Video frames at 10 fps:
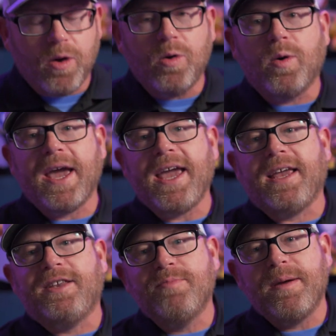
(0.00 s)
Oh,
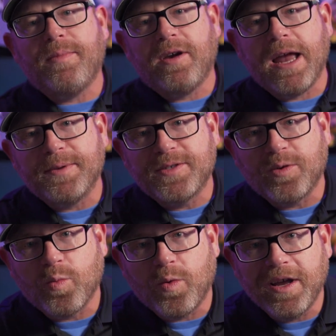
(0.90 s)
hey, do you remember
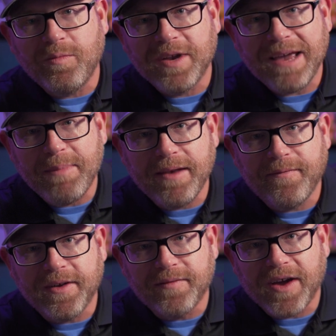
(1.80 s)
episode 1 when I made
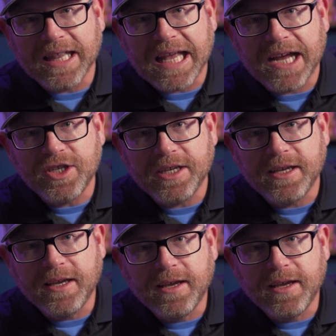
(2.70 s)
fun of OnLogic?